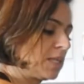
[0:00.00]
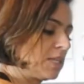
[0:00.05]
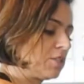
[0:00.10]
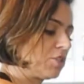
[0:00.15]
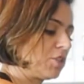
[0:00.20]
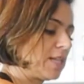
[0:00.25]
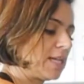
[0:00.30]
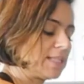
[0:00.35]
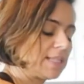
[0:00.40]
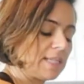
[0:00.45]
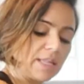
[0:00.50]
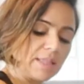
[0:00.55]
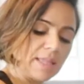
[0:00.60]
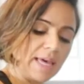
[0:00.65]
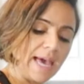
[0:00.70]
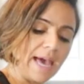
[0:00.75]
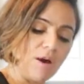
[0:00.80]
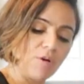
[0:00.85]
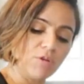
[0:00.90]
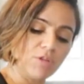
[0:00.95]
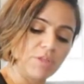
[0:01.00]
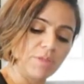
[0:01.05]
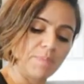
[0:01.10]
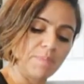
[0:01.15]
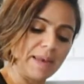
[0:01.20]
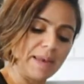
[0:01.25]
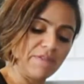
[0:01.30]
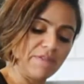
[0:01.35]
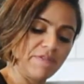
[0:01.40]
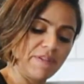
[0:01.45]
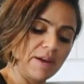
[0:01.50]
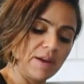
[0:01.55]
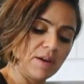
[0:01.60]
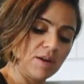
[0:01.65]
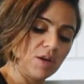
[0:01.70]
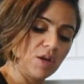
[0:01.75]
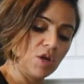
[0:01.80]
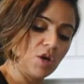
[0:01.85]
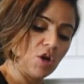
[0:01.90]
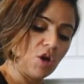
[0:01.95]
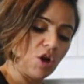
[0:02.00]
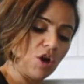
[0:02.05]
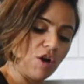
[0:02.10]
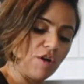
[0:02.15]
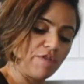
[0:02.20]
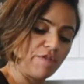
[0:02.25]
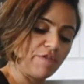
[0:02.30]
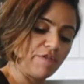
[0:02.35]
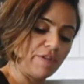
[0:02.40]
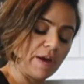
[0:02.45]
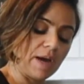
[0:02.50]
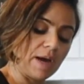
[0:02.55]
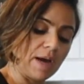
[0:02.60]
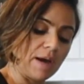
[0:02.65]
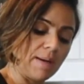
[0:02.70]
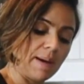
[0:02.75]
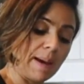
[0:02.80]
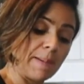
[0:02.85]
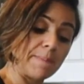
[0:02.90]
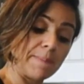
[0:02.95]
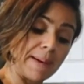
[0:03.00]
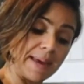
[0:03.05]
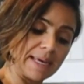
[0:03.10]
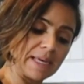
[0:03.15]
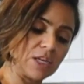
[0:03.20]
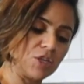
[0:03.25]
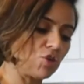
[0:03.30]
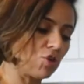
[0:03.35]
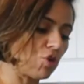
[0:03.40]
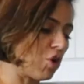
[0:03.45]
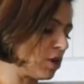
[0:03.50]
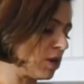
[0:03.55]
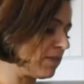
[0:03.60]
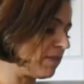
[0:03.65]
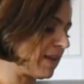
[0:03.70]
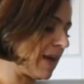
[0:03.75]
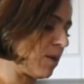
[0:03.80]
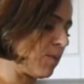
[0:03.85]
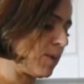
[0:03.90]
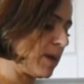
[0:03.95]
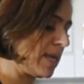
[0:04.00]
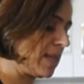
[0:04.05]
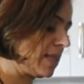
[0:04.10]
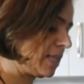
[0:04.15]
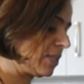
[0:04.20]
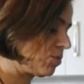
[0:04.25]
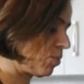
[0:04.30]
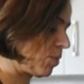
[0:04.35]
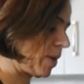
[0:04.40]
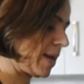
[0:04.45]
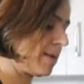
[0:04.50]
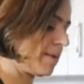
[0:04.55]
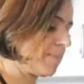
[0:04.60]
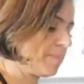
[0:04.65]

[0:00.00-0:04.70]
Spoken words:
So that's another health benefit of making your cauliflower in this way.